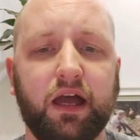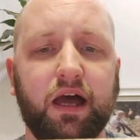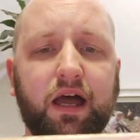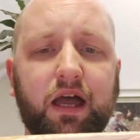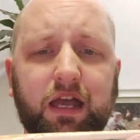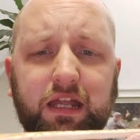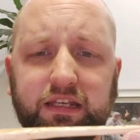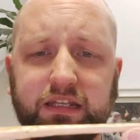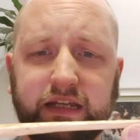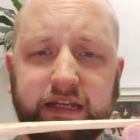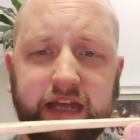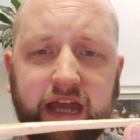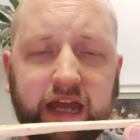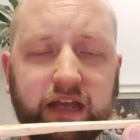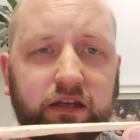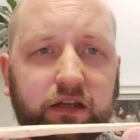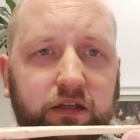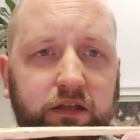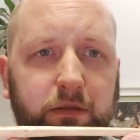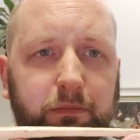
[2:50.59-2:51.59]
And
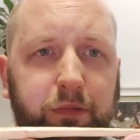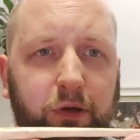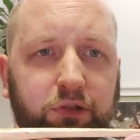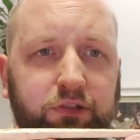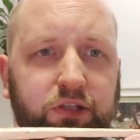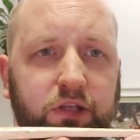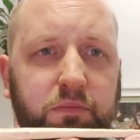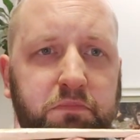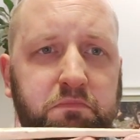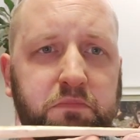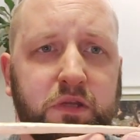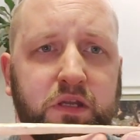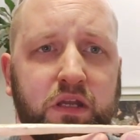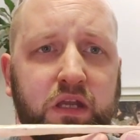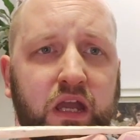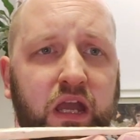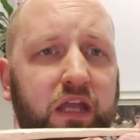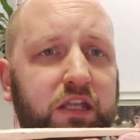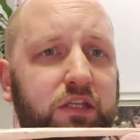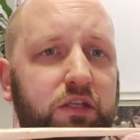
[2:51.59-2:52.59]
again, at the bottom,
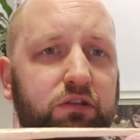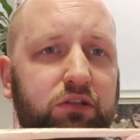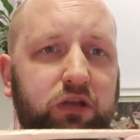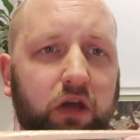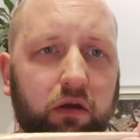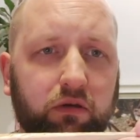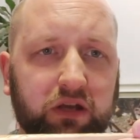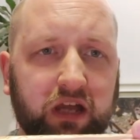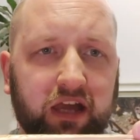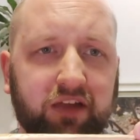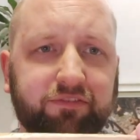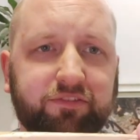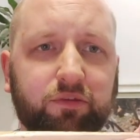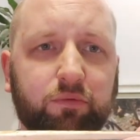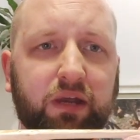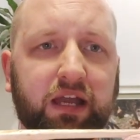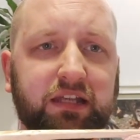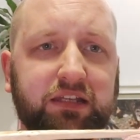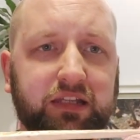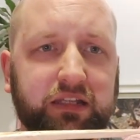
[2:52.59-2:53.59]
you don't have
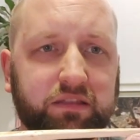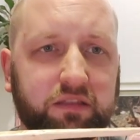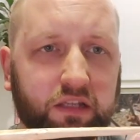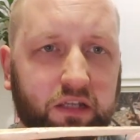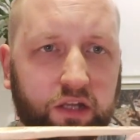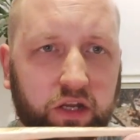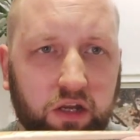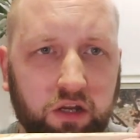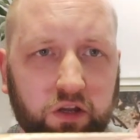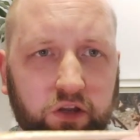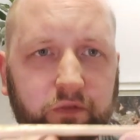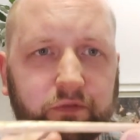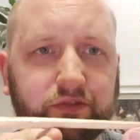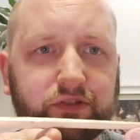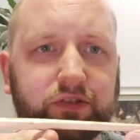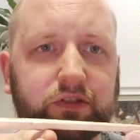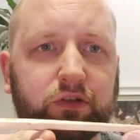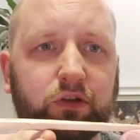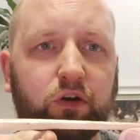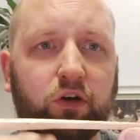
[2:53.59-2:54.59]
to add in the
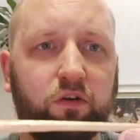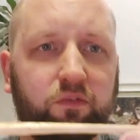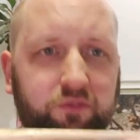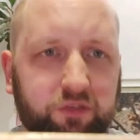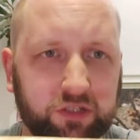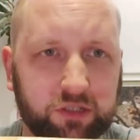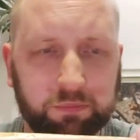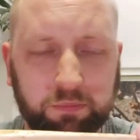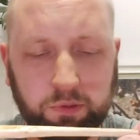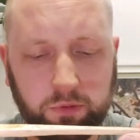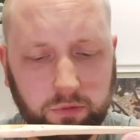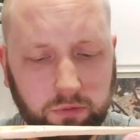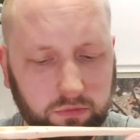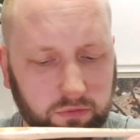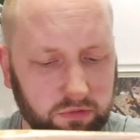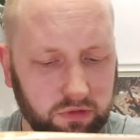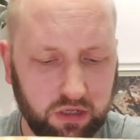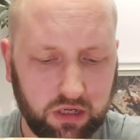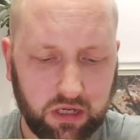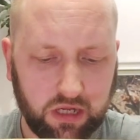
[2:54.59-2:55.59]
curves of the
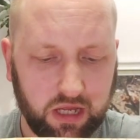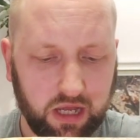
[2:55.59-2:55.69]
spoon.